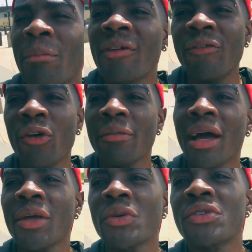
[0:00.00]
My phone me
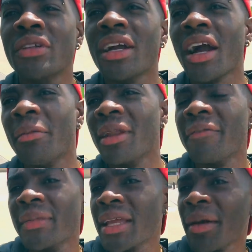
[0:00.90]
I used to because I
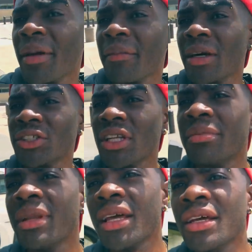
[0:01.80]
left my camera watching
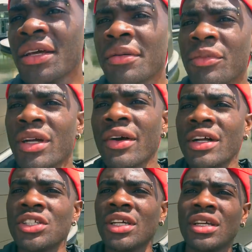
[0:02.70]
them dead. But you
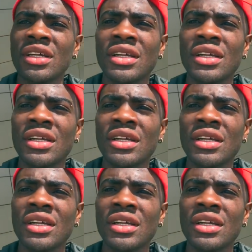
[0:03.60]
watch it.